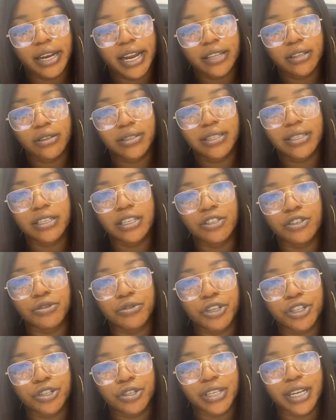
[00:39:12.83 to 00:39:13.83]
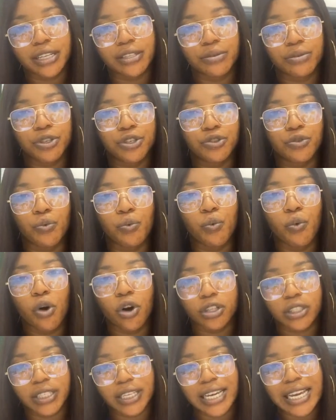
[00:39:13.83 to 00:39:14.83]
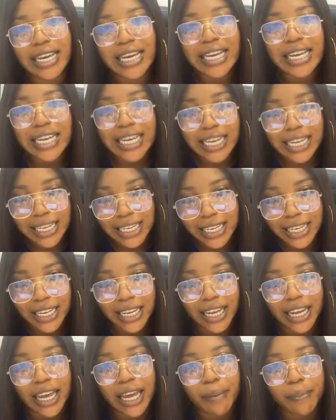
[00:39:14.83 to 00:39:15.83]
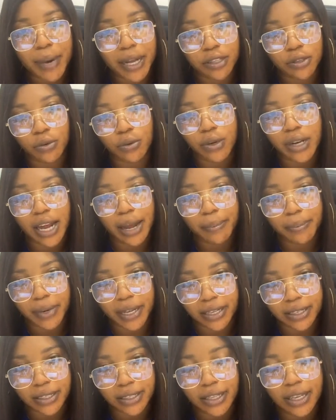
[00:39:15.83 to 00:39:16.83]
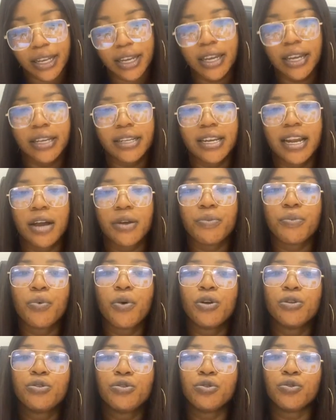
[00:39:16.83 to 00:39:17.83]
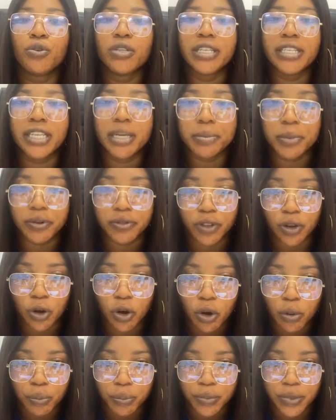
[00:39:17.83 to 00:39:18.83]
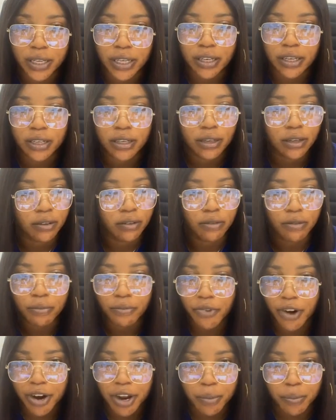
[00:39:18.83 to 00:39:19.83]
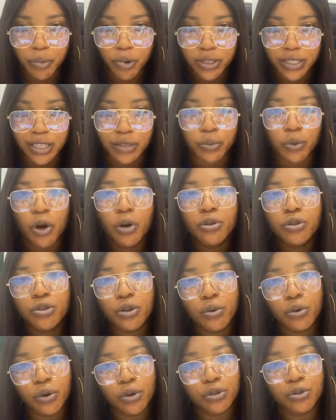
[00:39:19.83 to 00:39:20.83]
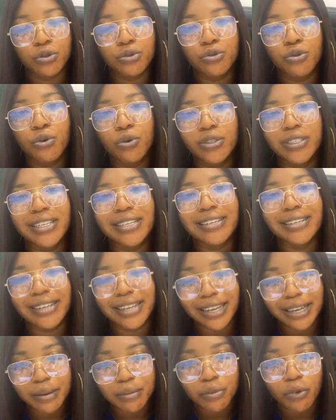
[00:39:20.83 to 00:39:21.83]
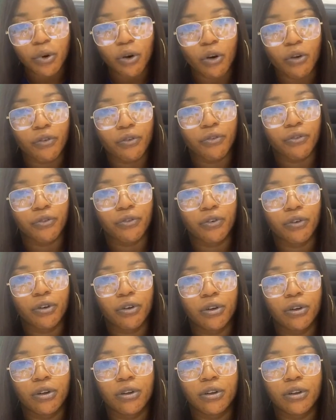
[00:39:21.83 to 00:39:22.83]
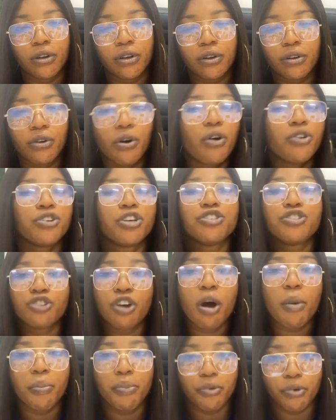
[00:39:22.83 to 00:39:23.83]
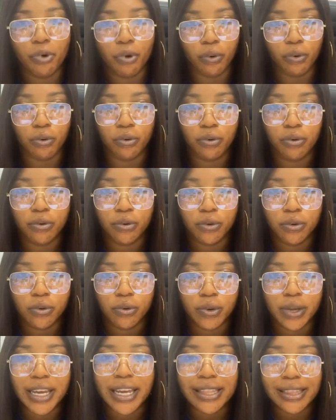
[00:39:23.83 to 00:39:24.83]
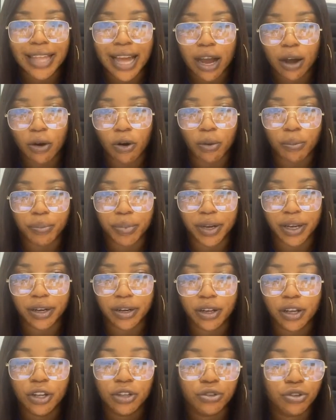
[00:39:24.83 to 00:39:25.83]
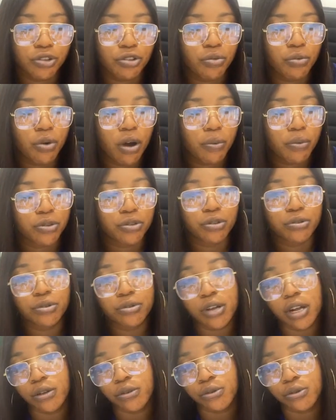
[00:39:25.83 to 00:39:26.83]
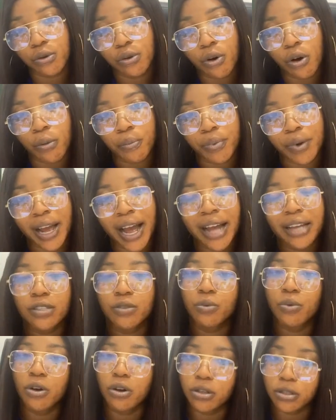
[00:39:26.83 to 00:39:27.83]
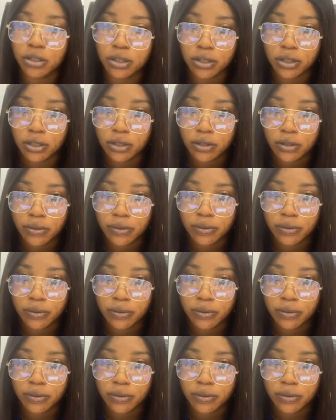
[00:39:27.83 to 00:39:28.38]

let us see the duration at which you worked in a particular place. Now you want to know the name of the company, very important. We also want to know the name of or your job role in that company. So you work with so and so company as what?